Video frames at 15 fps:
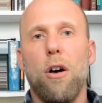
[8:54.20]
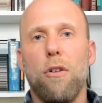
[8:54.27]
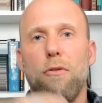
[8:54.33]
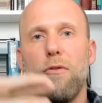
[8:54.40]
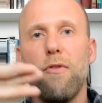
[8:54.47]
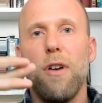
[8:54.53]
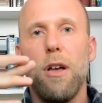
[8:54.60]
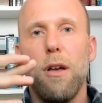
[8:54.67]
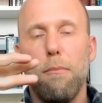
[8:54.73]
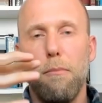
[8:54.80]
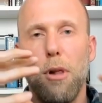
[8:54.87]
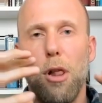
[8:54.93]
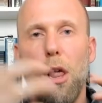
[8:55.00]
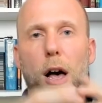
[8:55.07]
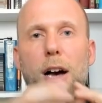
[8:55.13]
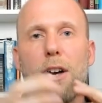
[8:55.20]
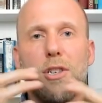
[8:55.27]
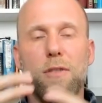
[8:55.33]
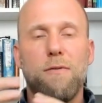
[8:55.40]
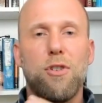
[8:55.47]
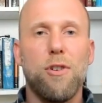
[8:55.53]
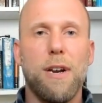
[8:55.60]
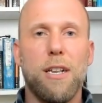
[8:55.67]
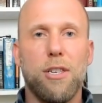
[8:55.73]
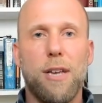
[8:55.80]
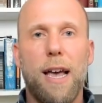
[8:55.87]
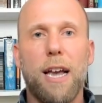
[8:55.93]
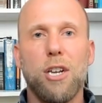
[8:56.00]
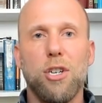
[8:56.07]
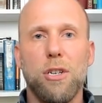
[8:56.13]
of blocks of
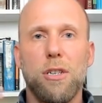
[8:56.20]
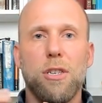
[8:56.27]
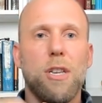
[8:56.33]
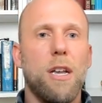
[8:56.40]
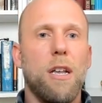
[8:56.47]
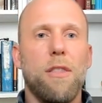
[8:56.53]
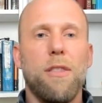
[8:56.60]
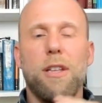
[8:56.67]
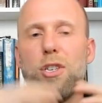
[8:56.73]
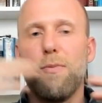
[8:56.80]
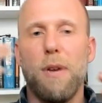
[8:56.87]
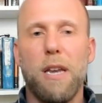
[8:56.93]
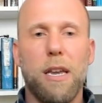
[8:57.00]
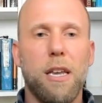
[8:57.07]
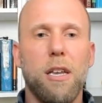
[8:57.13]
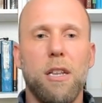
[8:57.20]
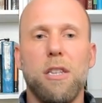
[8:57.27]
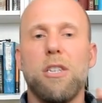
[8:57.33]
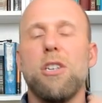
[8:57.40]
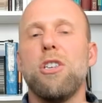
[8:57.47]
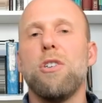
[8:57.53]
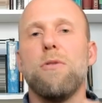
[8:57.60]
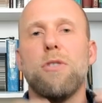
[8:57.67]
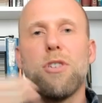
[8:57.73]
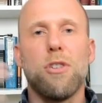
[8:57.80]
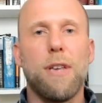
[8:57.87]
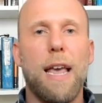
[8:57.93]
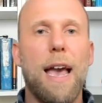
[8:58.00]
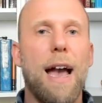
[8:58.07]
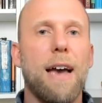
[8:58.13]
transactions that's been
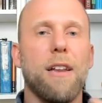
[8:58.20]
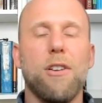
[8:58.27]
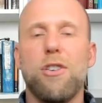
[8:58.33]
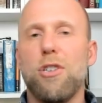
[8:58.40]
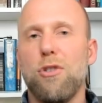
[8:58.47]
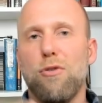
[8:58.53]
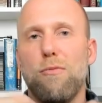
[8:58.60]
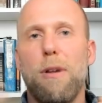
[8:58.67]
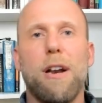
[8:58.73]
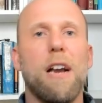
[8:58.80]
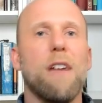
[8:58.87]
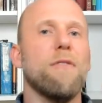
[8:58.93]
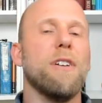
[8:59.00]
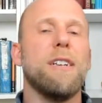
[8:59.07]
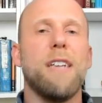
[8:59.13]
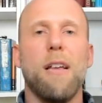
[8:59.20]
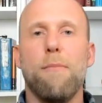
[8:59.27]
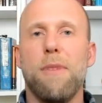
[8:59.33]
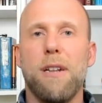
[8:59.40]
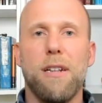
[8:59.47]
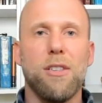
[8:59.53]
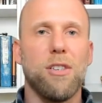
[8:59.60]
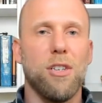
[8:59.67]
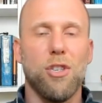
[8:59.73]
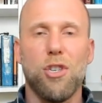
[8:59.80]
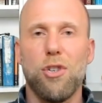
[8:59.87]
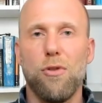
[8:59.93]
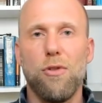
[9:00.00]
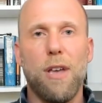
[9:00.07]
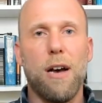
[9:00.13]
continuously added to about every 10 minutes since
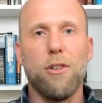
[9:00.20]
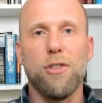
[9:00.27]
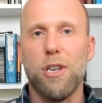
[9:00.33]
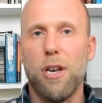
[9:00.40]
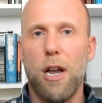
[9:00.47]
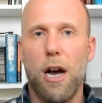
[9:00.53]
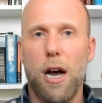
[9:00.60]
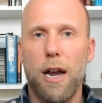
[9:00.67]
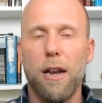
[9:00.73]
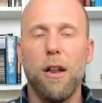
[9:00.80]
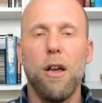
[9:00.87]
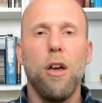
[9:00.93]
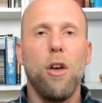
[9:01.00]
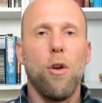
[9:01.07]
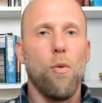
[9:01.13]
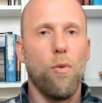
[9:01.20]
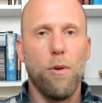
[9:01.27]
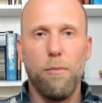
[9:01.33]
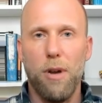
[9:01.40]
2009 when